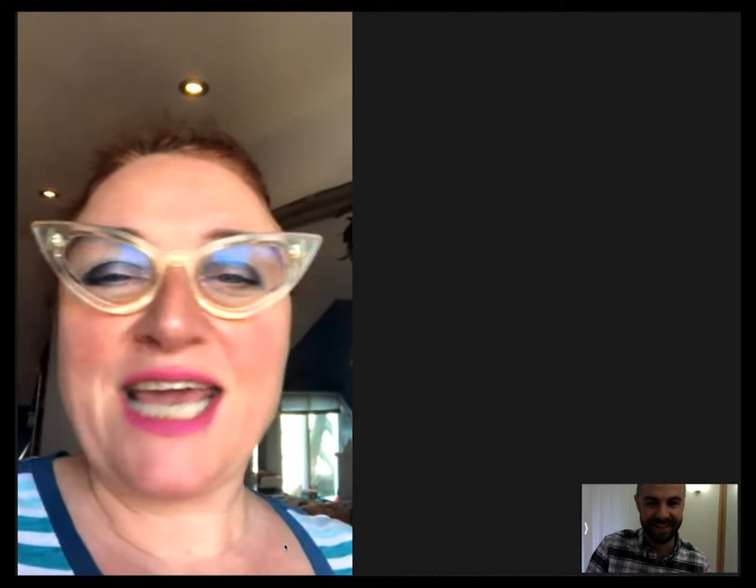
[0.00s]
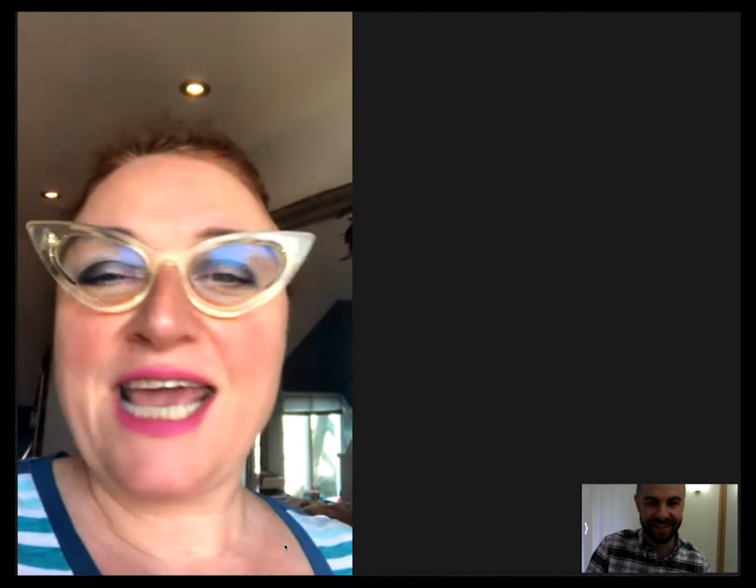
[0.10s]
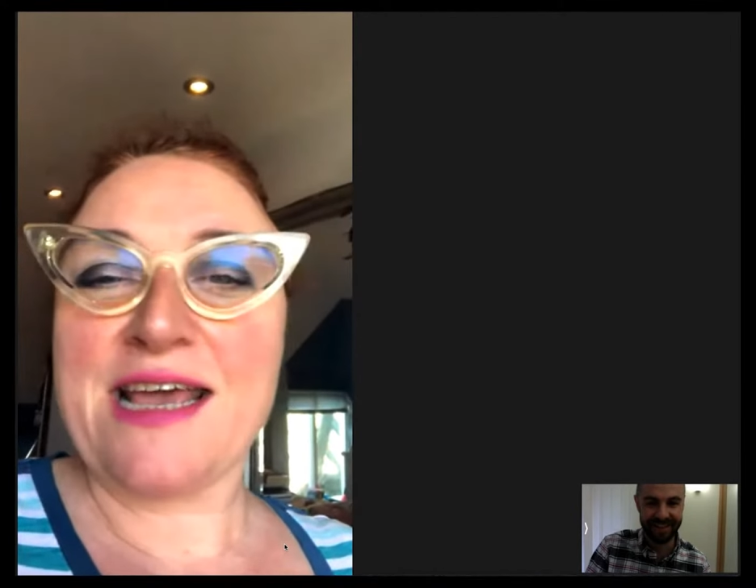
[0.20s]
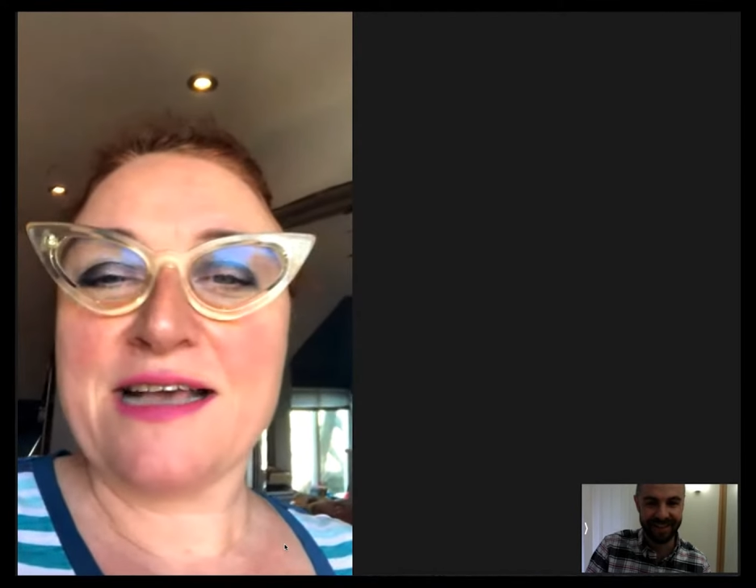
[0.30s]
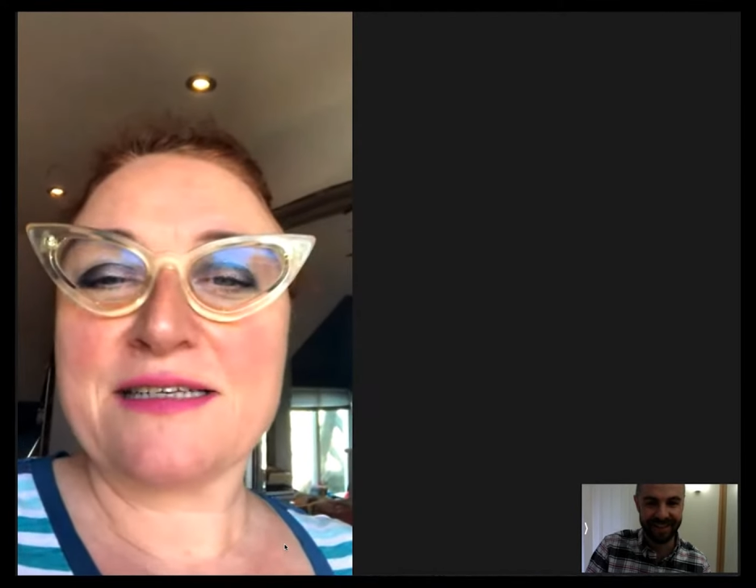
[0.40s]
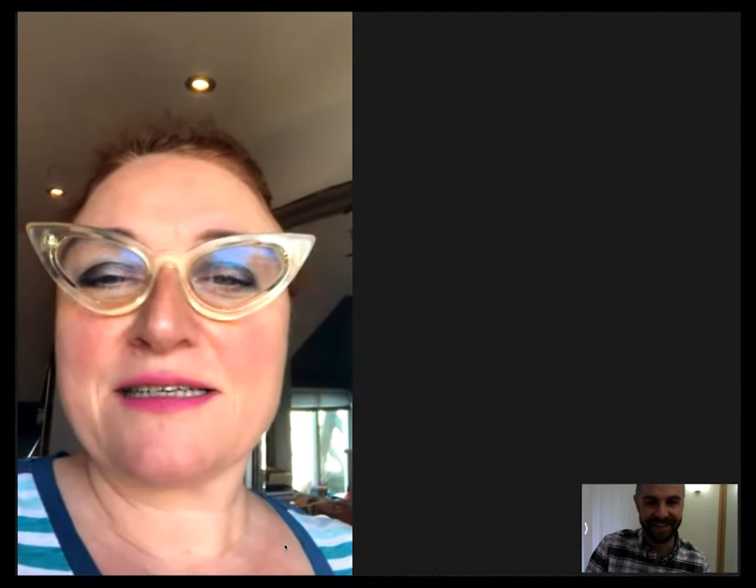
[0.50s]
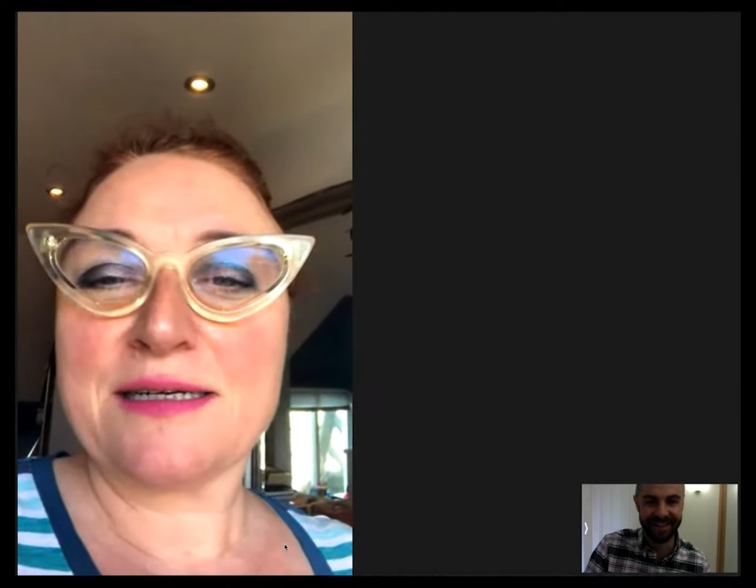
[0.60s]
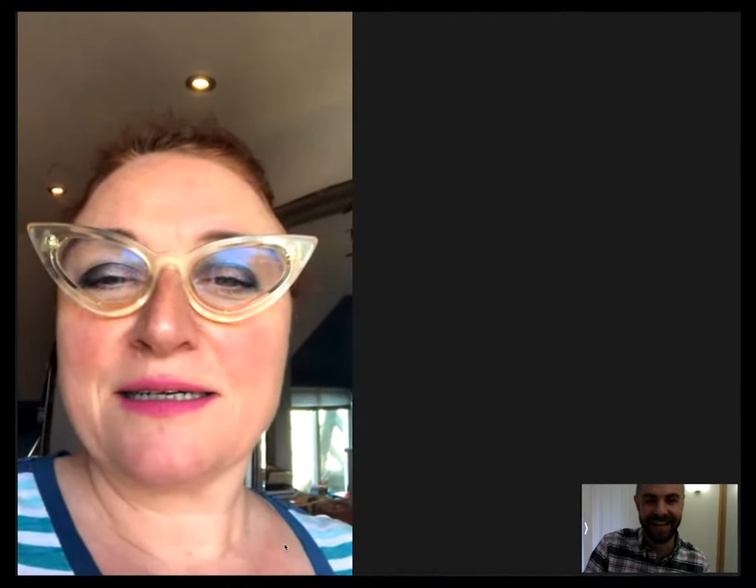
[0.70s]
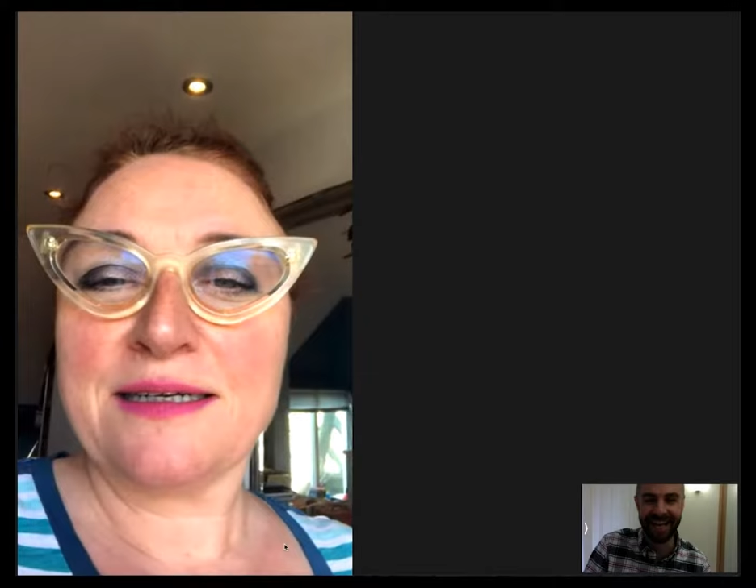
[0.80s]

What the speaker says: years.